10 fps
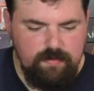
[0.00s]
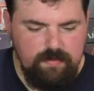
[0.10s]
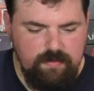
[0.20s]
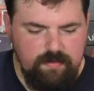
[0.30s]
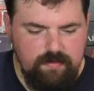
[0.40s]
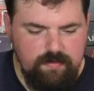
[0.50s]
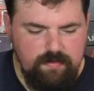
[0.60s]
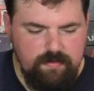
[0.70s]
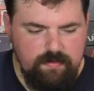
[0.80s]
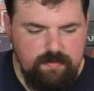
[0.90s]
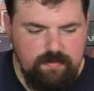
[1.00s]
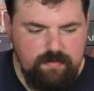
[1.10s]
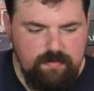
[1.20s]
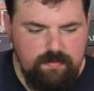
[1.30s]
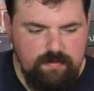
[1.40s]

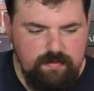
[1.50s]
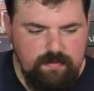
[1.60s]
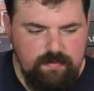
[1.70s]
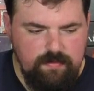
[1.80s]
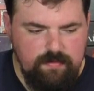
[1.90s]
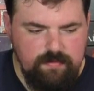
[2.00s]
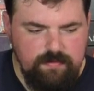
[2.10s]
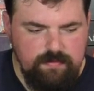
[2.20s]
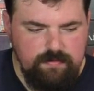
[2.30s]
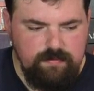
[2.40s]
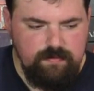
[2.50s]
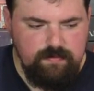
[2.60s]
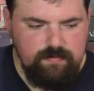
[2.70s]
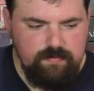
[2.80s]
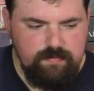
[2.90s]

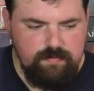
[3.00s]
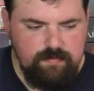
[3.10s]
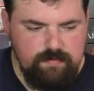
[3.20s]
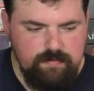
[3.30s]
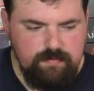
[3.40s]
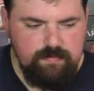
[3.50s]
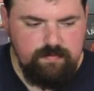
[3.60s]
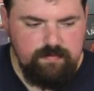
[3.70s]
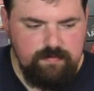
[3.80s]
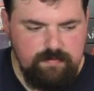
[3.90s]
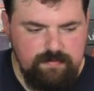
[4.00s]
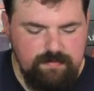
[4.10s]
(not speaking)